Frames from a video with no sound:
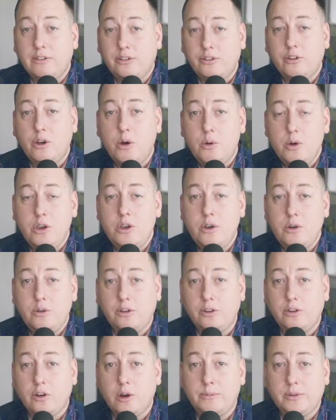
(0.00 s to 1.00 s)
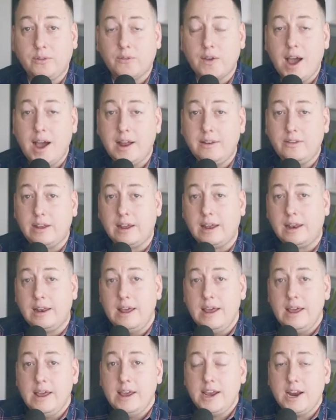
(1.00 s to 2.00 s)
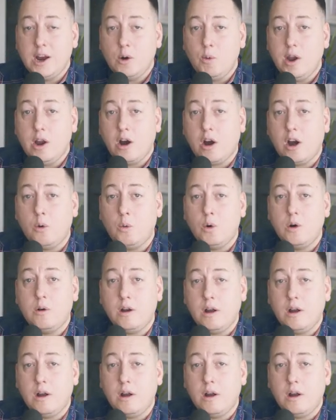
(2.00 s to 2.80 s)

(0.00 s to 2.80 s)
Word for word: so huge in terms of content here we are we're